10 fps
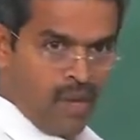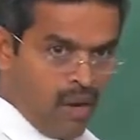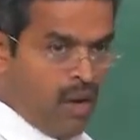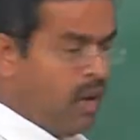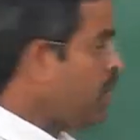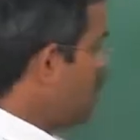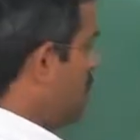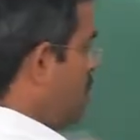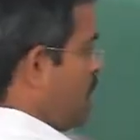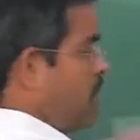or
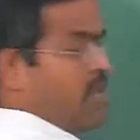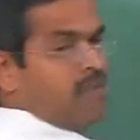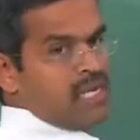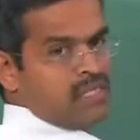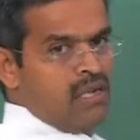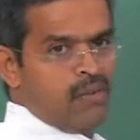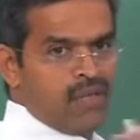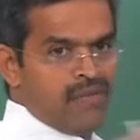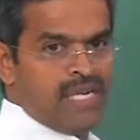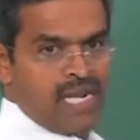by the wave action or by
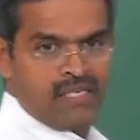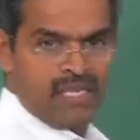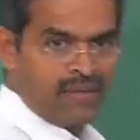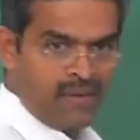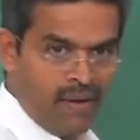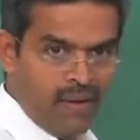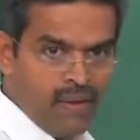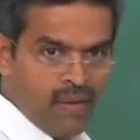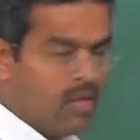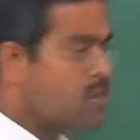the wind action etc.
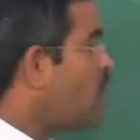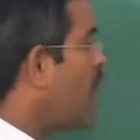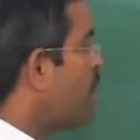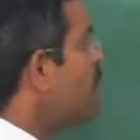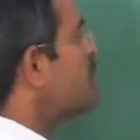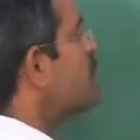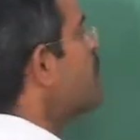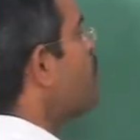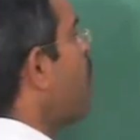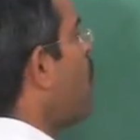So, I must
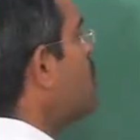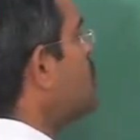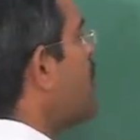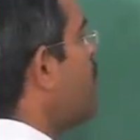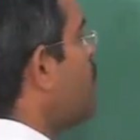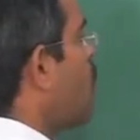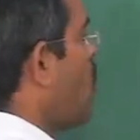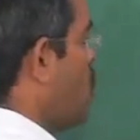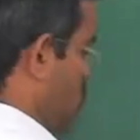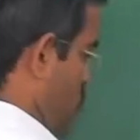impose some
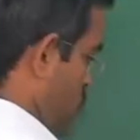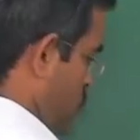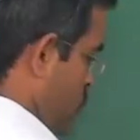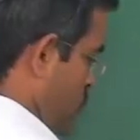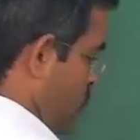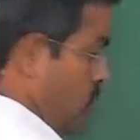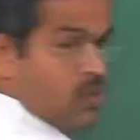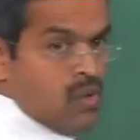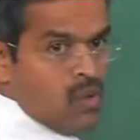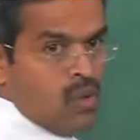load
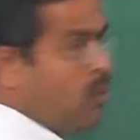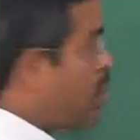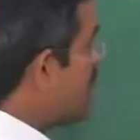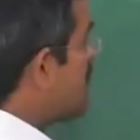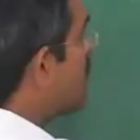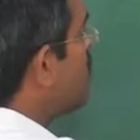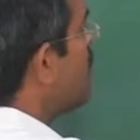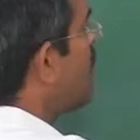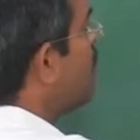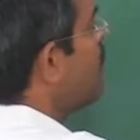which is
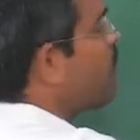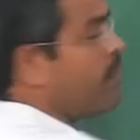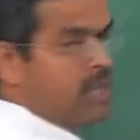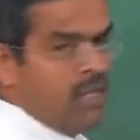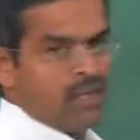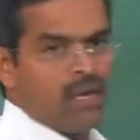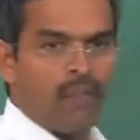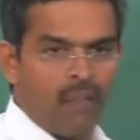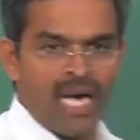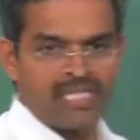actually coming from the
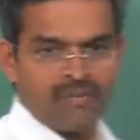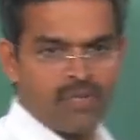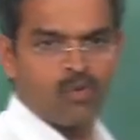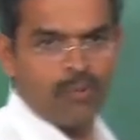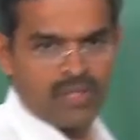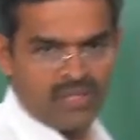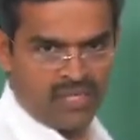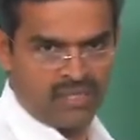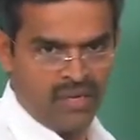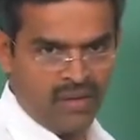mass of the
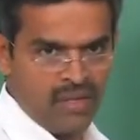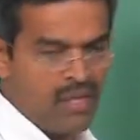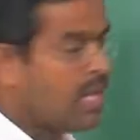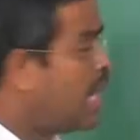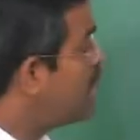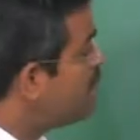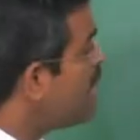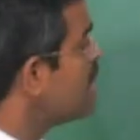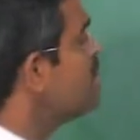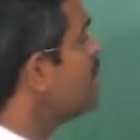superstructure and
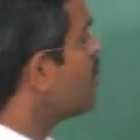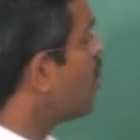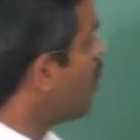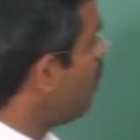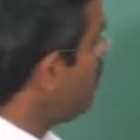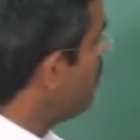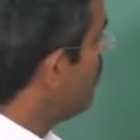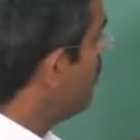imagine the globe